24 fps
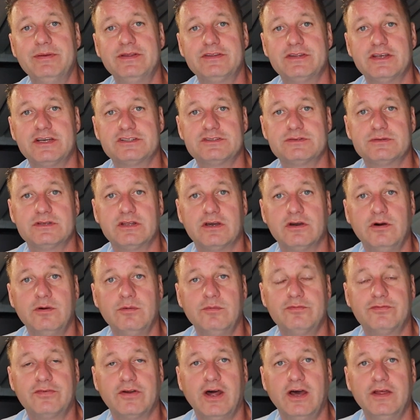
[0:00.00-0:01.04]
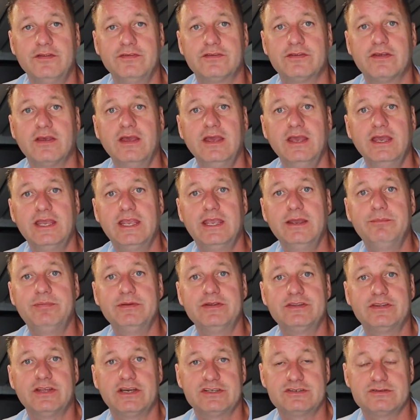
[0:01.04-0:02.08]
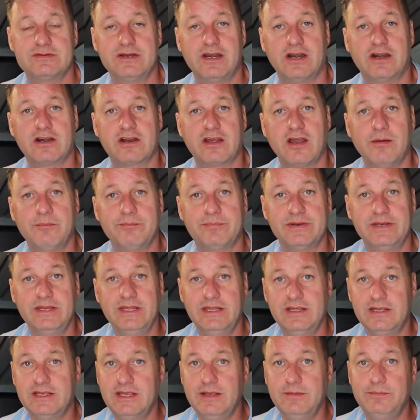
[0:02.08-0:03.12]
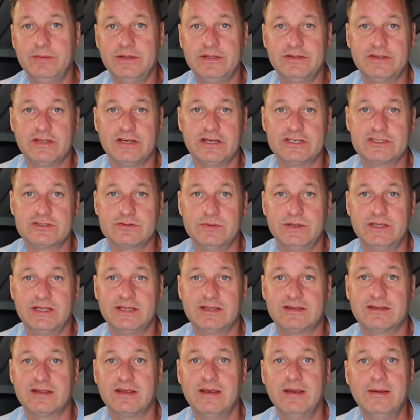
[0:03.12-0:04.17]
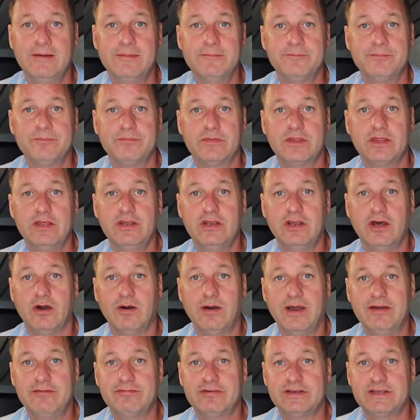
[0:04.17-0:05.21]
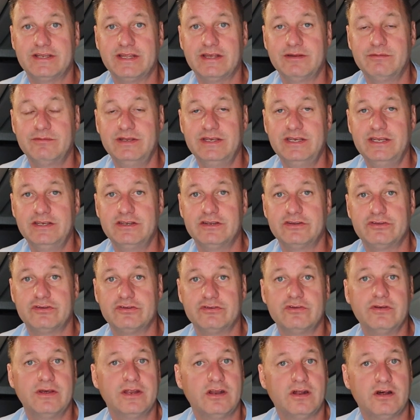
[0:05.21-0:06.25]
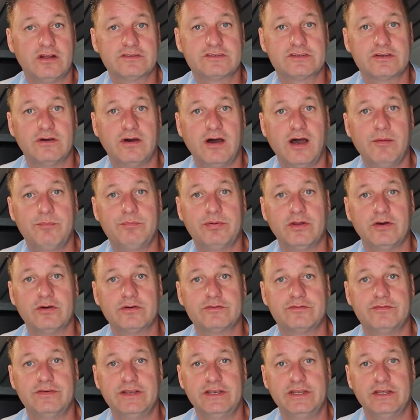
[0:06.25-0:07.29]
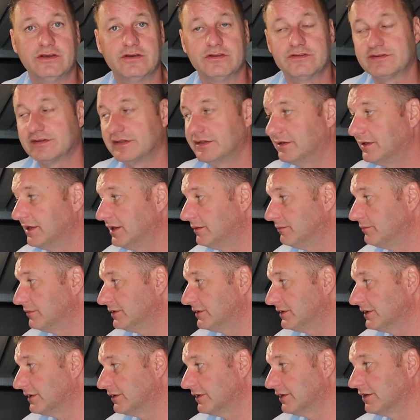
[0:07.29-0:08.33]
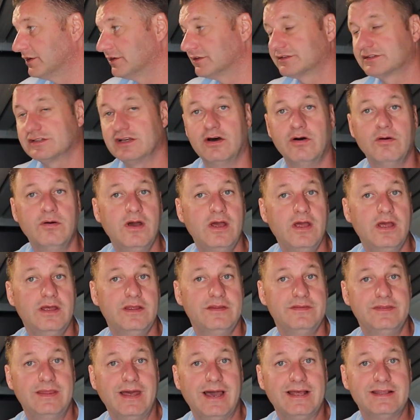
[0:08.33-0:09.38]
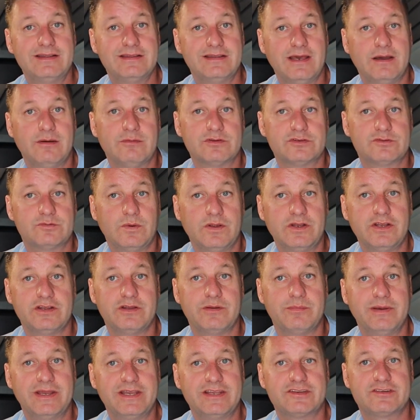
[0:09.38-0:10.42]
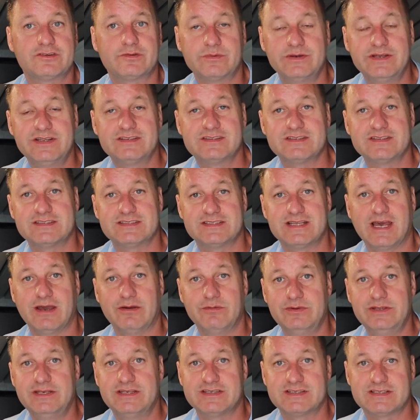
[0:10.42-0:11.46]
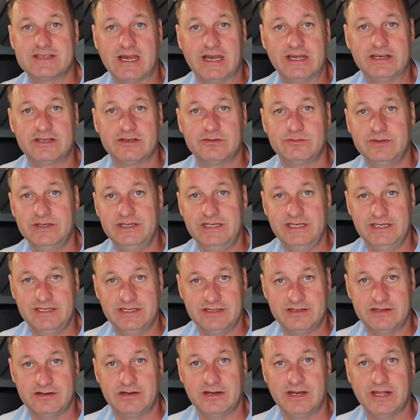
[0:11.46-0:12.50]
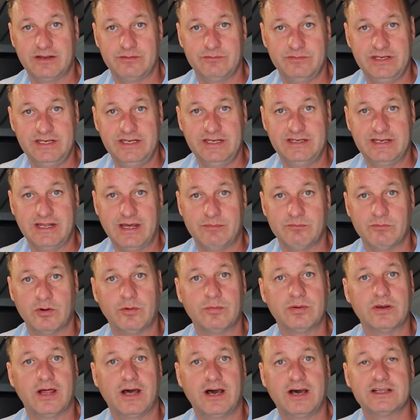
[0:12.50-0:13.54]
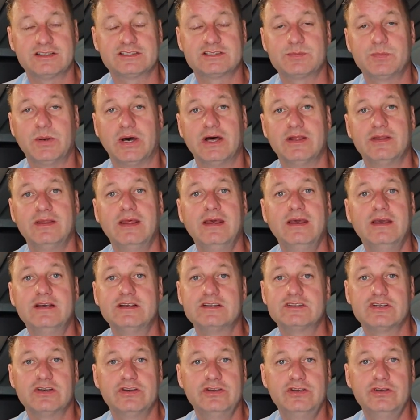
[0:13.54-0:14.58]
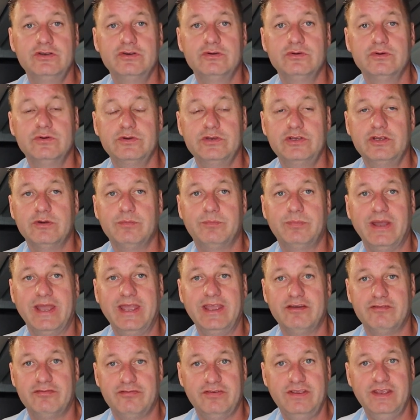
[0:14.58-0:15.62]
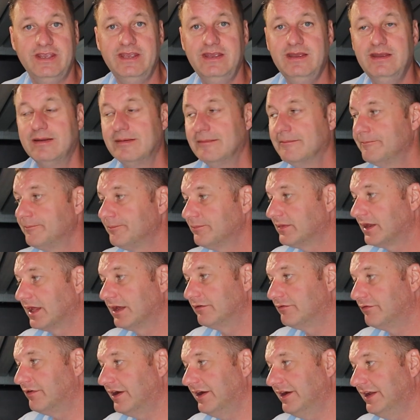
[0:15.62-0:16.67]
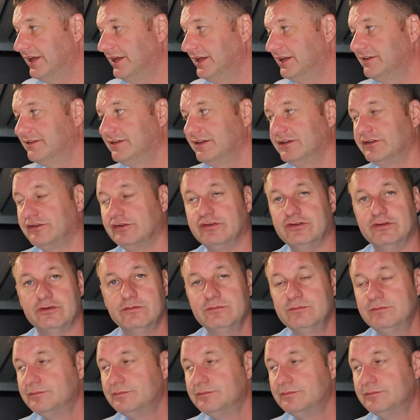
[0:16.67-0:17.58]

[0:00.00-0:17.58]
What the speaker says: in touch with the home front, keep in touch with our company, keep in touch with, you know, everything we needed to do, and also upload videos and materials. So that was one of the biggest reasons that we decided we need internet, we need that mobile hotspot. So you pay a fee, and very easy to do.